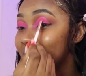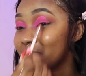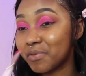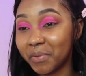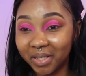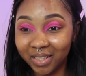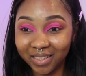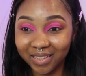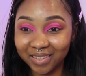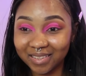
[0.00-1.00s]
to ruin
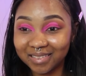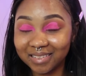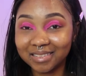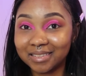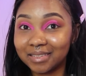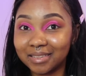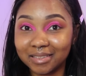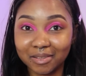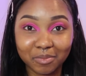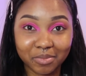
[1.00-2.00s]
it because it looks
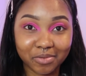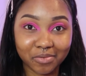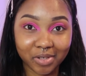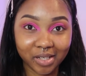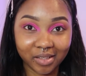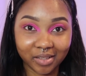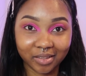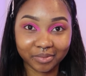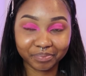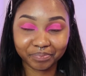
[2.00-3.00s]
so
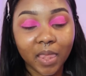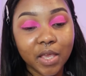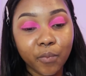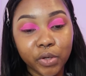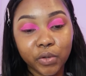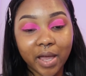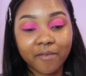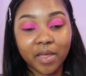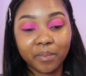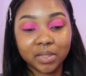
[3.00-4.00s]
pretty. When you
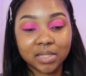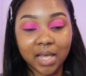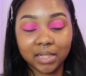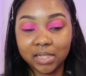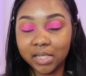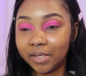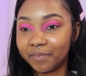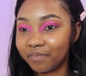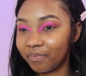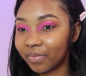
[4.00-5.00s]
have that mentality,
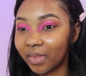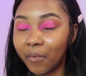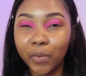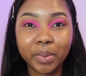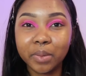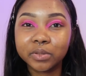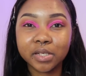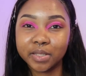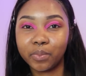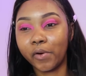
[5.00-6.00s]
when people
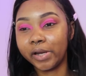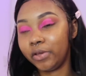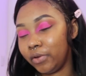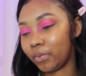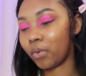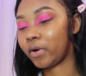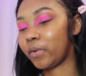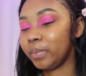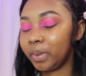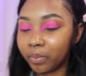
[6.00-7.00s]
disappoint you or
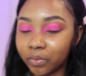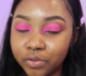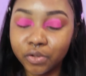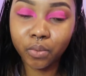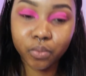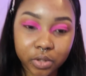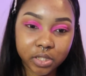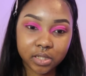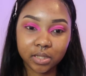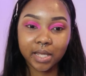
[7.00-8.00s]
when people
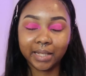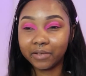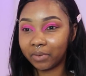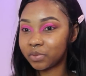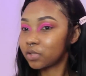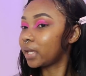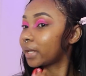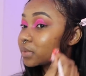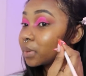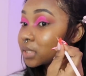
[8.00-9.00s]
don't live up to the
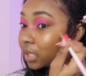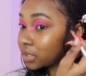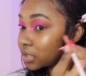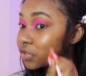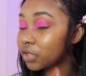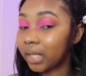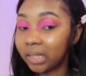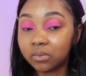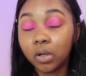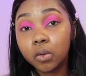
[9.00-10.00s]
expectations, you're
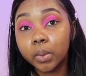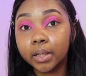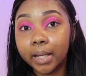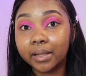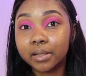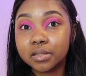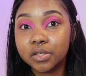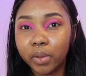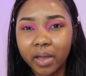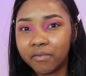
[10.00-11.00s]
like, oh well, I guess
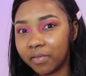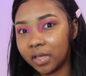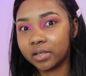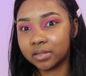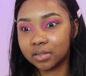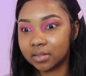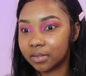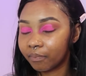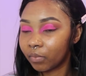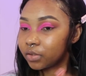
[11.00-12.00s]
you have things
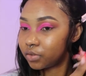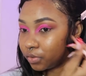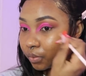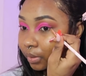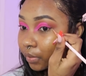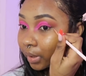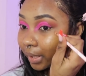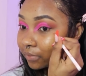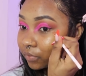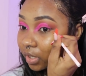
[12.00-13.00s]
to do in your
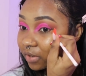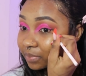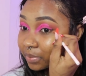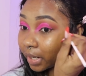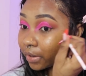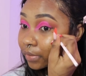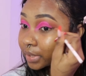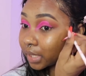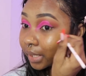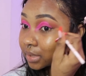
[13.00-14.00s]
life. You have
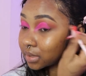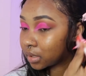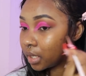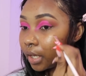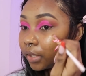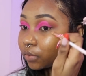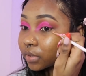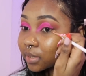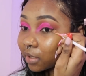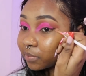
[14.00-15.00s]
prioritized
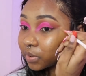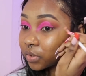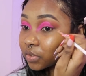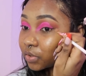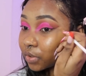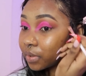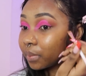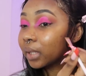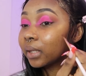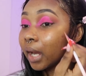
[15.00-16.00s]
yourself because you're the
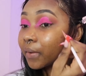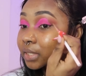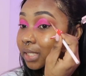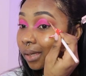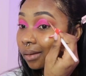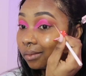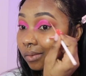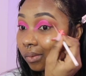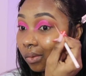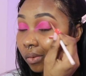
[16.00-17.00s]
main character in
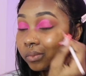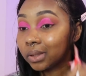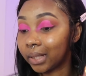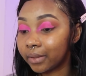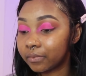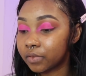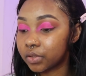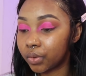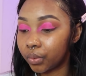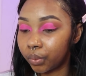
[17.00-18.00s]
your own life.
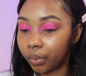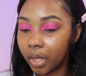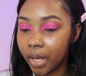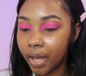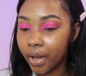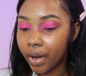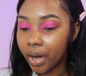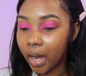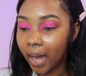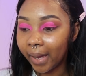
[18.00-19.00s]
So
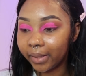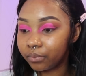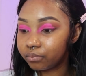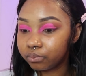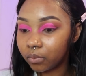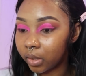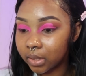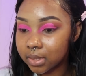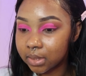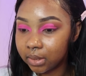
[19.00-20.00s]
I
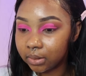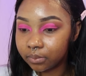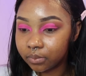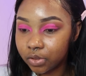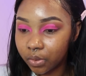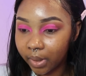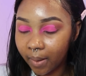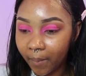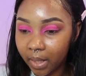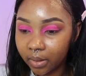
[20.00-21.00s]
honestly don't
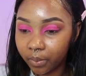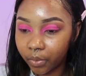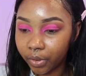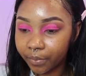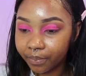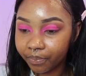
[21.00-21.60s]
get mad anymore.